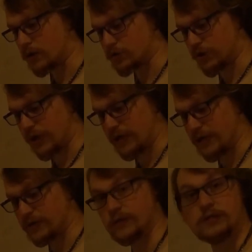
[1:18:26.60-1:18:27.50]
trig
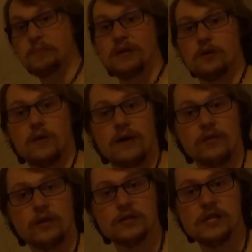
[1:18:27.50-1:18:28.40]
identities, but I don't have
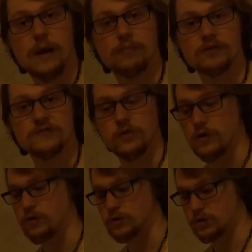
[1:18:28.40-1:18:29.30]
any examples for
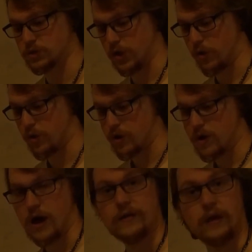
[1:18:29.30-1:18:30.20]
those, so
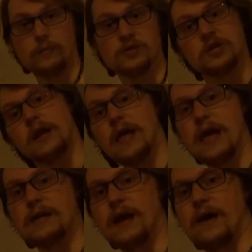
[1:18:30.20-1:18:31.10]
I think I'm just going to
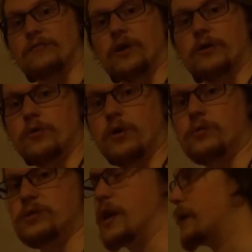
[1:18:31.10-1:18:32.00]
end it after I do cosine